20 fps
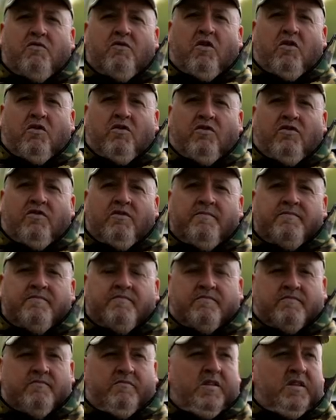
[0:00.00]
rods
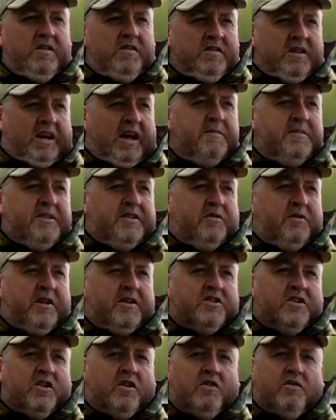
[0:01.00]
coming to
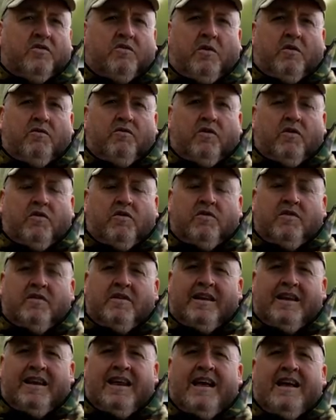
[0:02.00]
us at Cotswold Rods
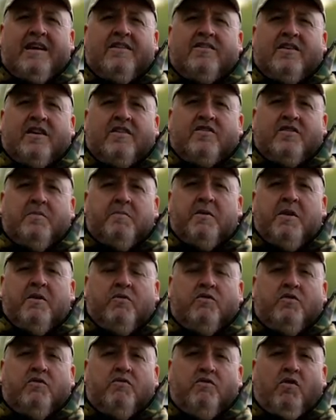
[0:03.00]
allows us to
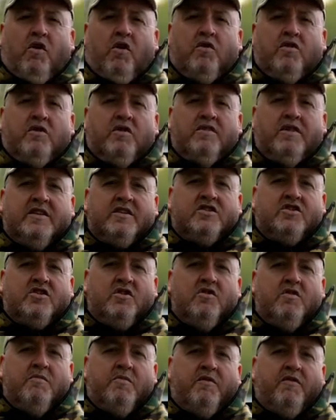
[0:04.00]
build the rod that's
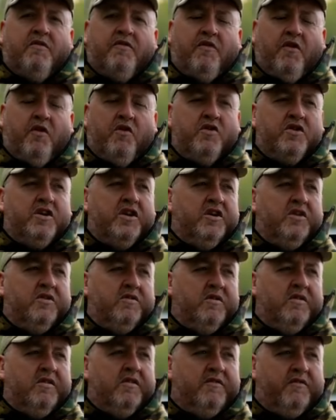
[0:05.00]
suitable for
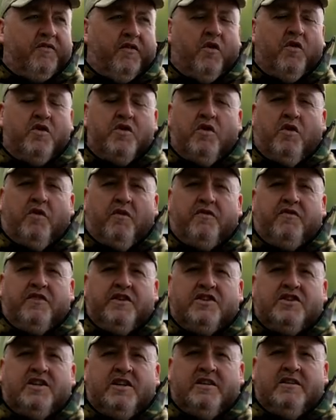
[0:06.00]
you, for your
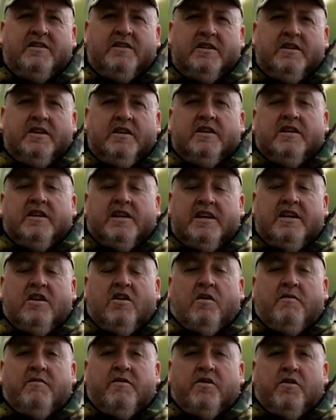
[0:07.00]
fishing, in
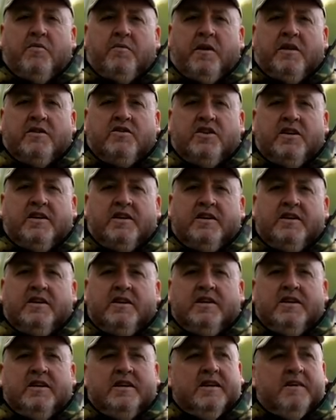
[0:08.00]
line with your budget,
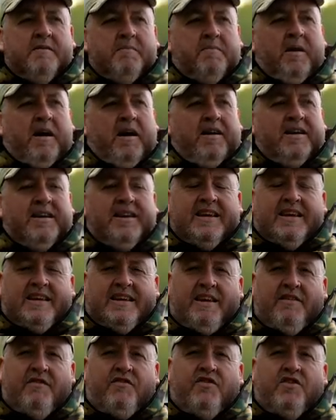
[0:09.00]
but it
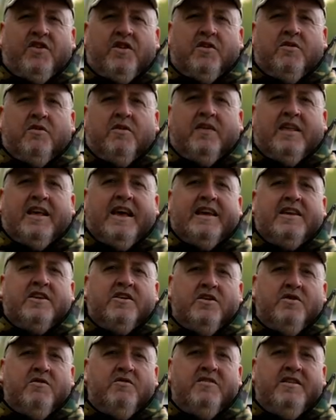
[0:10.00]
gives you that
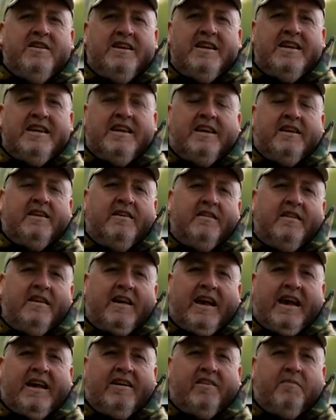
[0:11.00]
unique
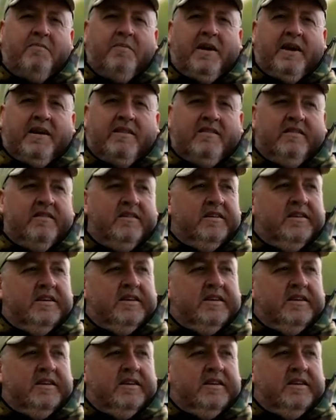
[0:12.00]
aspect,